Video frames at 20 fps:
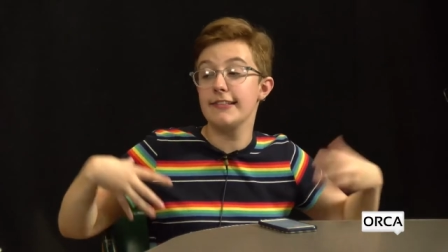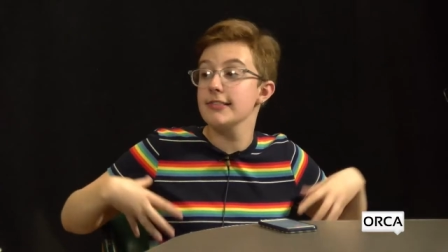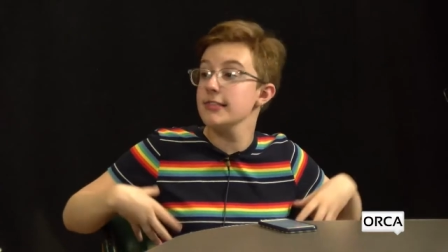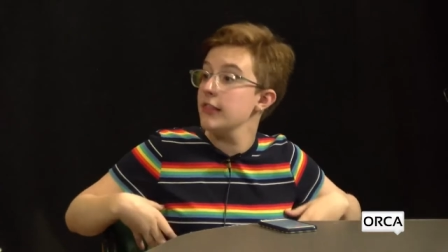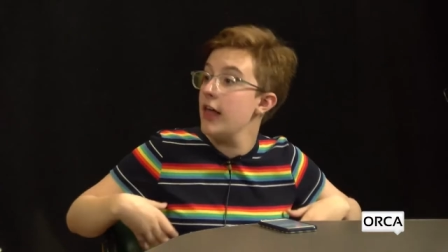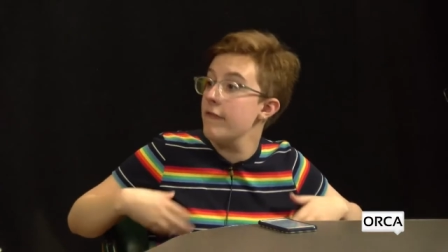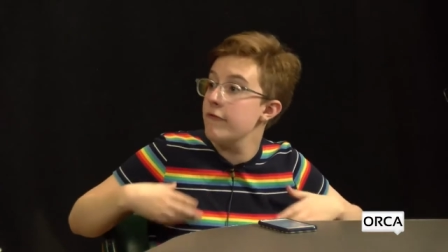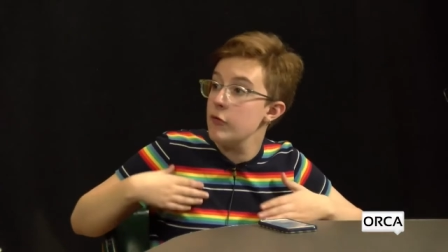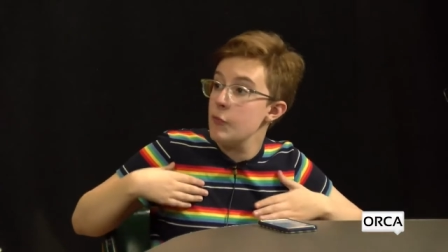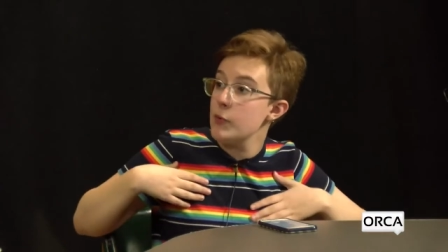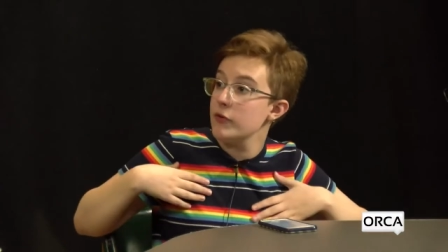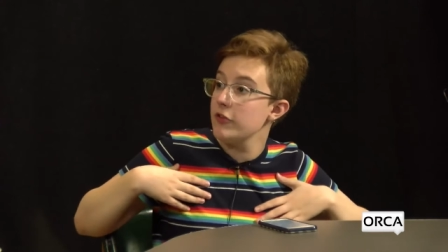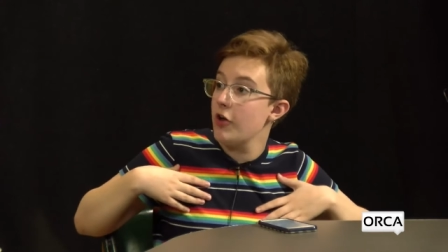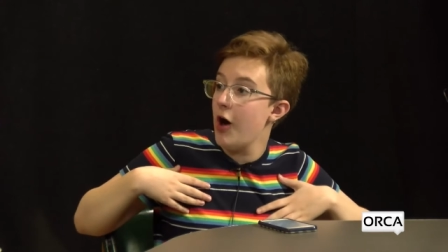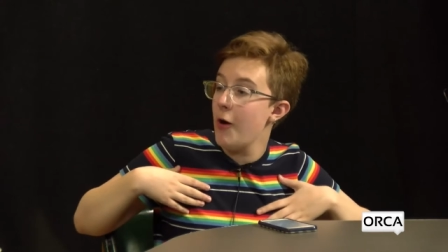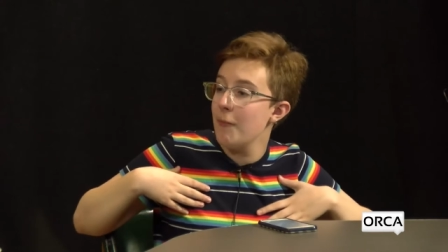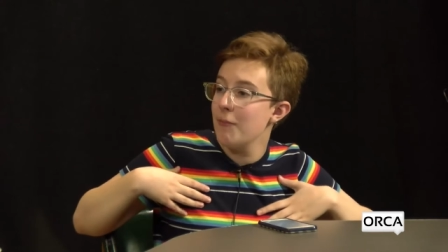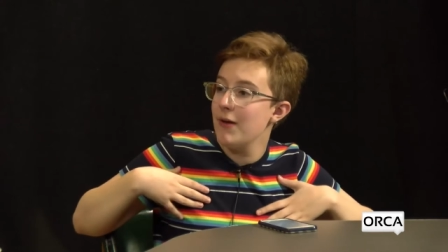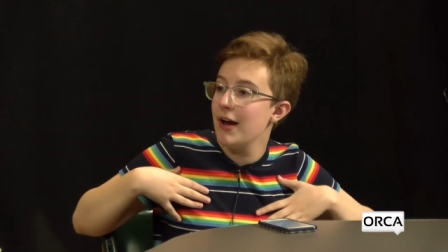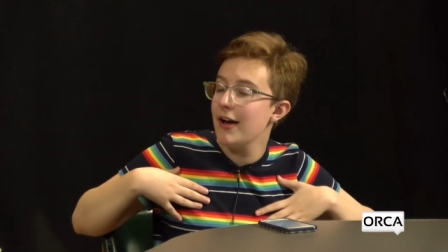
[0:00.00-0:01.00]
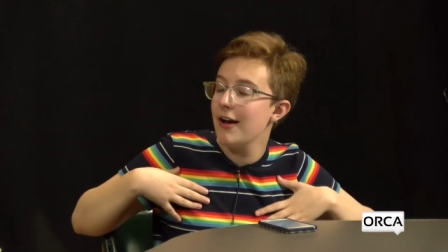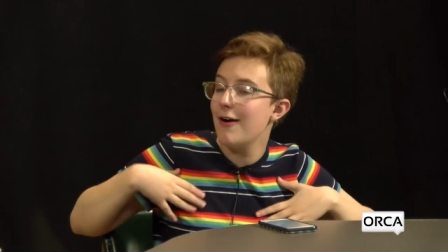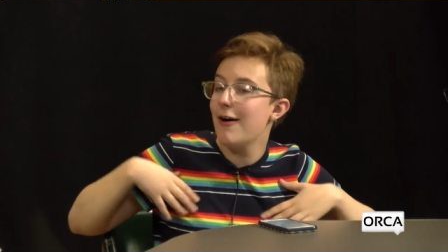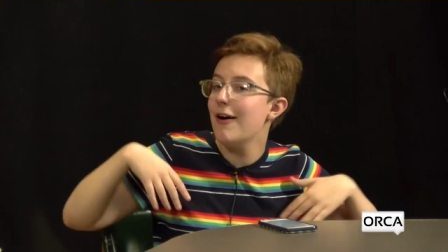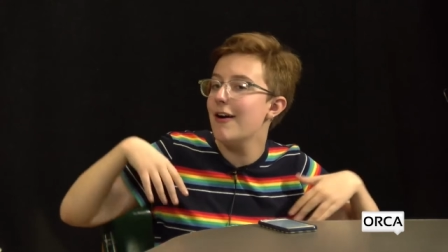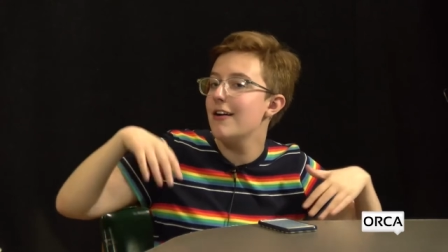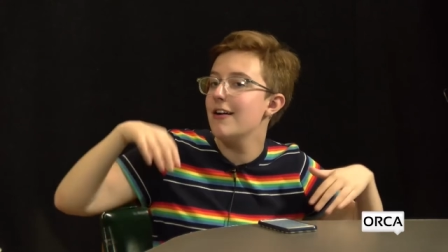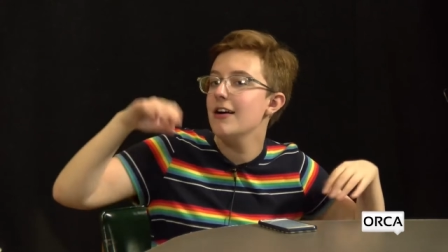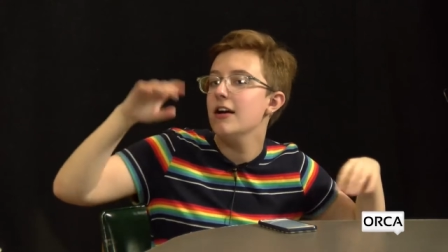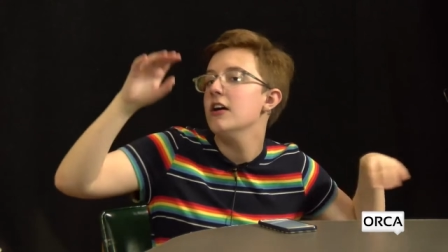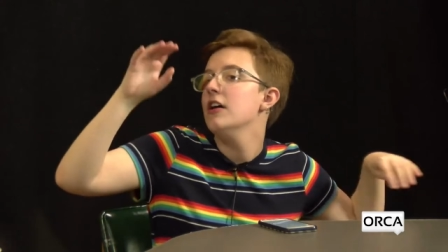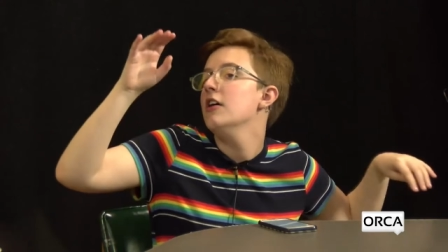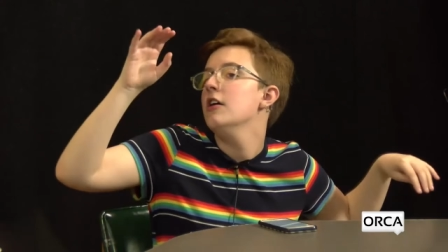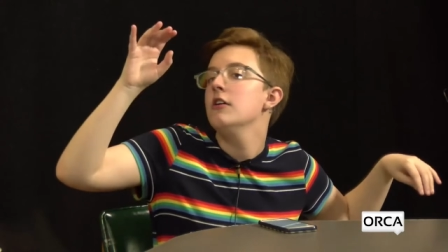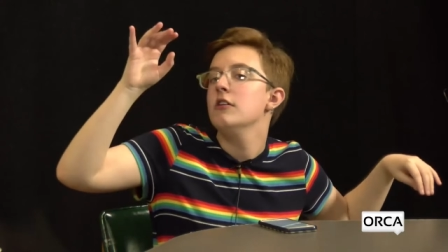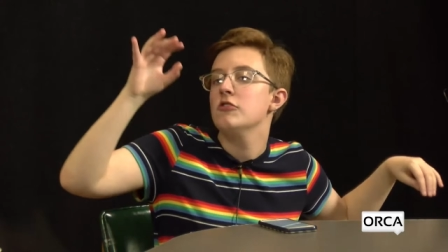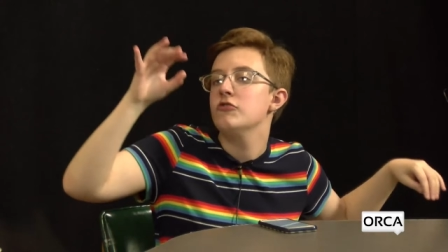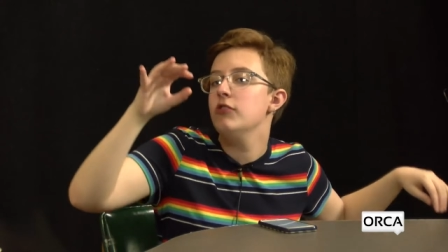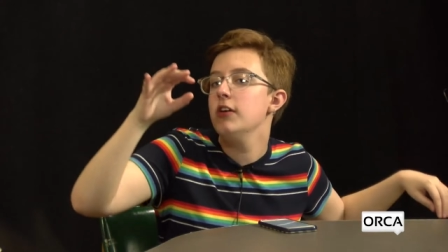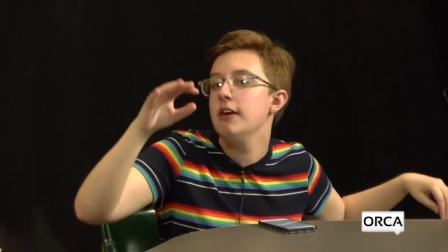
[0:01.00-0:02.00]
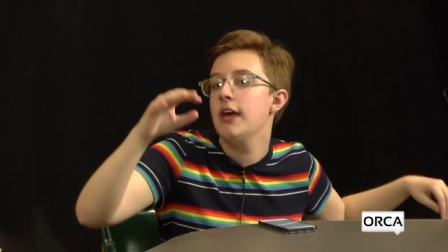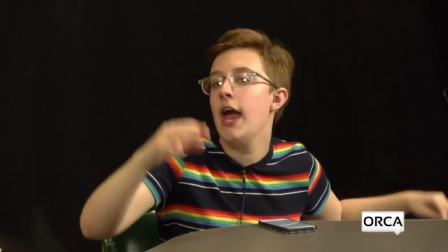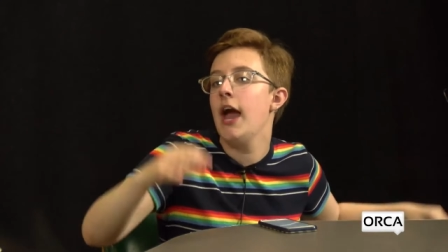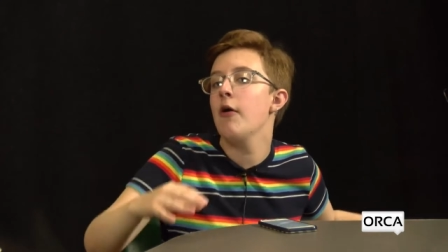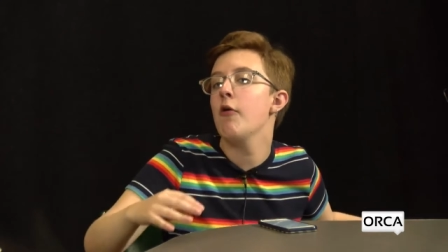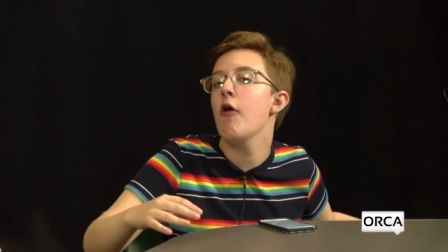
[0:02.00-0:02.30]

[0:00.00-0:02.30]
loved it with all my heart J.K.